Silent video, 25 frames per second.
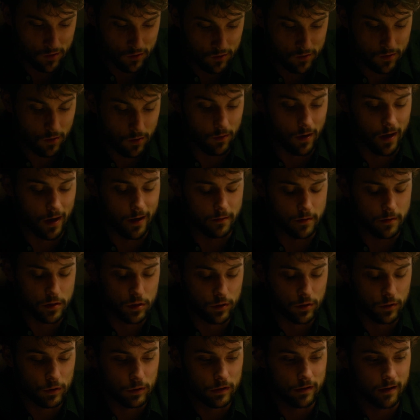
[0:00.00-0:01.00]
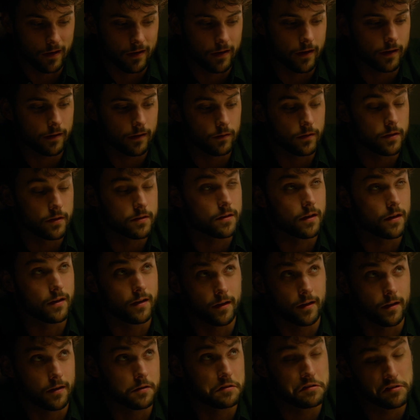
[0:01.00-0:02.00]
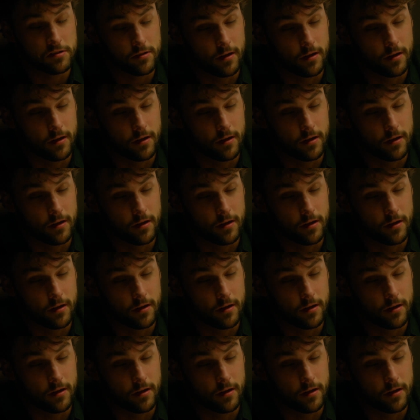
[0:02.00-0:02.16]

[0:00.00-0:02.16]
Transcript: So I turn on Annalise and I get a